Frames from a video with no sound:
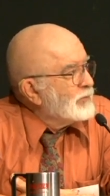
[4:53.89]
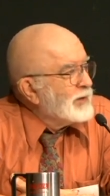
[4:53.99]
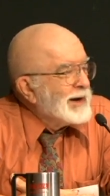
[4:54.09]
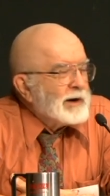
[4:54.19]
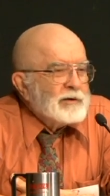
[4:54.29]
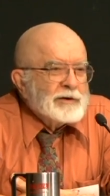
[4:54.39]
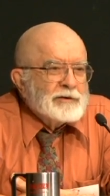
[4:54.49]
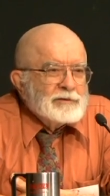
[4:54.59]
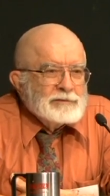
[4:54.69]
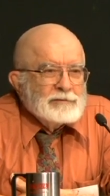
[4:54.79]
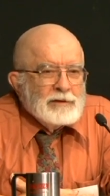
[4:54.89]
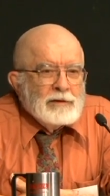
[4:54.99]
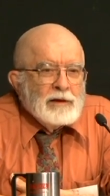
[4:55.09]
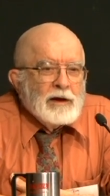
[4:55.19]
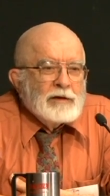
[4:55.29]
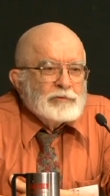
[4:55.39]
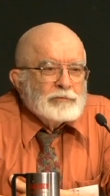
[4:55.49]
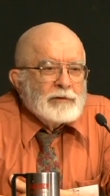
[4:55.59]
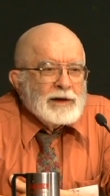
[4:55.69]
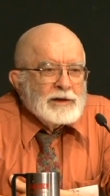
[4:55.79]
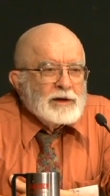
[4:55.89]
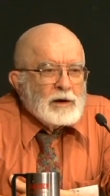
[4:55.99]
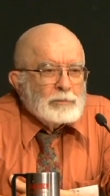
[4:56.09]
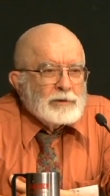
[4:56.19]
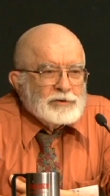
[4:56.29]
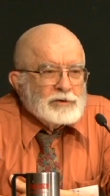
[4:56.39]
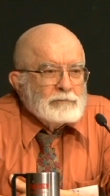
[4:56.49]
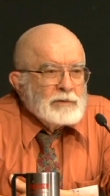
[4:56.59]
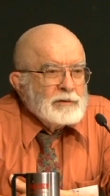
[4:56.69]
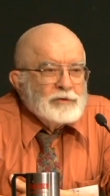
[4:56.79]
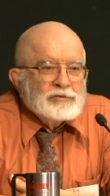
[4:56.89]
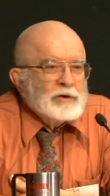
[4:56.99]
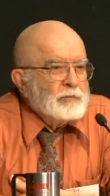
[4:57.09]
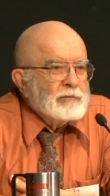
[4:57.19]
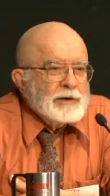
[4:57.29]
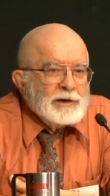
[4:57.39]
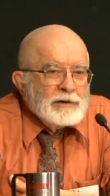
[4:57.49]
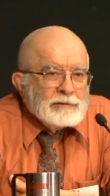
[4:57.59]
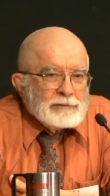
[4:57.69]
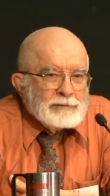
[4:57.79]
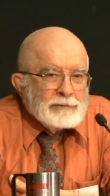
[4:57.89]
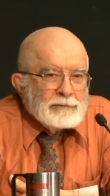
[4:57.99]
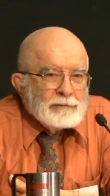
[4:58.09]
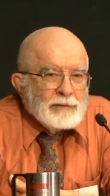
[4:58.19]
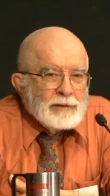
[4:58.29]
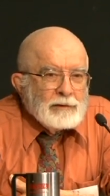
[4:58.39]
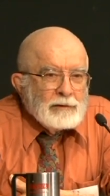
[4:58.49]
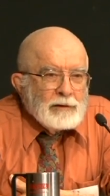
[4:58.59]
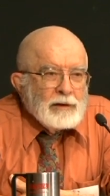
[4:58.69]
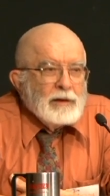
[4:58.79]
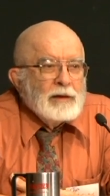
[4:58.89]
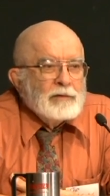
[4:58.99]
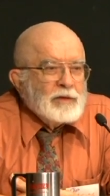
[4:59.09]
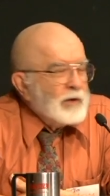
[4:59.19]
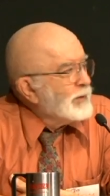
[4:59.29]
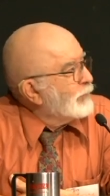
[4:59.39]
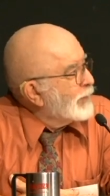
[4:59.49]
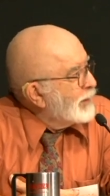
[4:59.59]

is an aerial of a fracking operation. There's no rig. The only